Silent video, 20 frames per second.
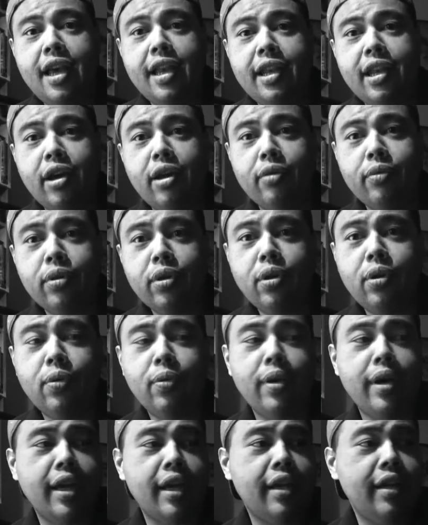Now, real
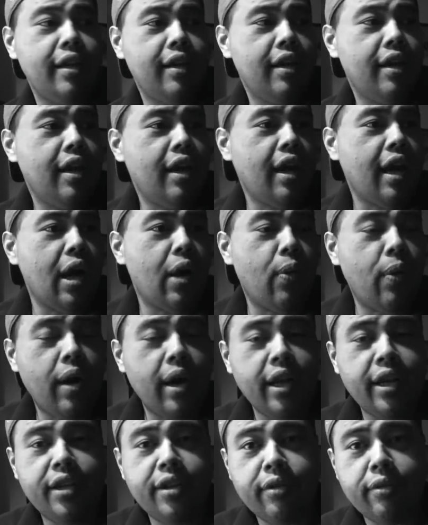quick, I
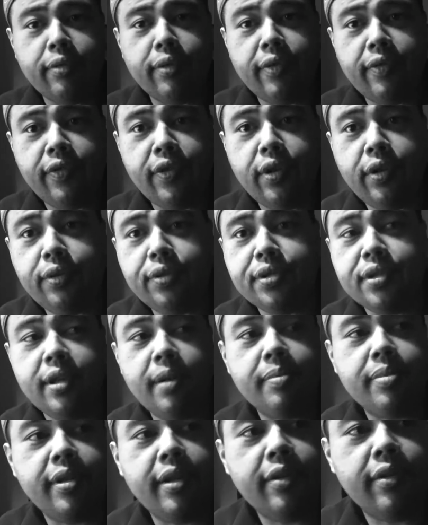wanted to review
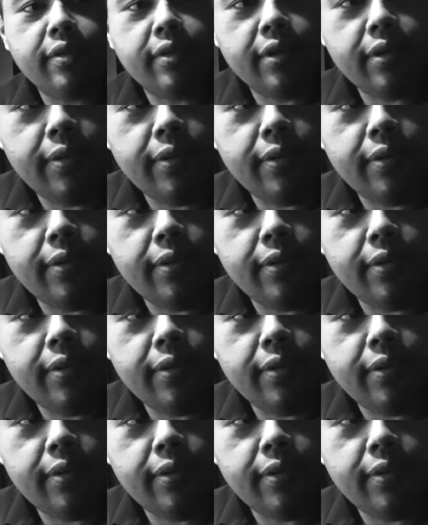something real